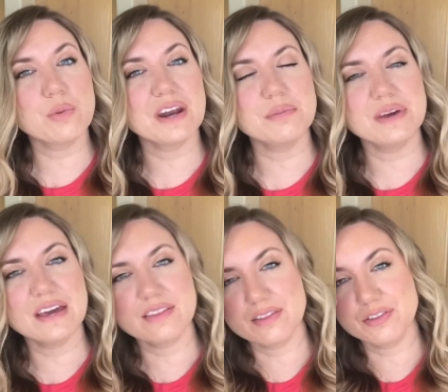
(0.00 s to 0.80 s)
want to be
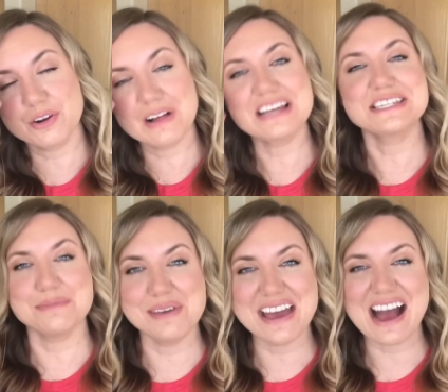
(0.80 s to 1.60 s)
at, their class to
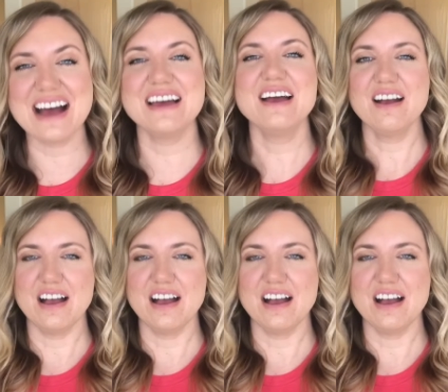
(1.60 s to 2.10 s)
be at,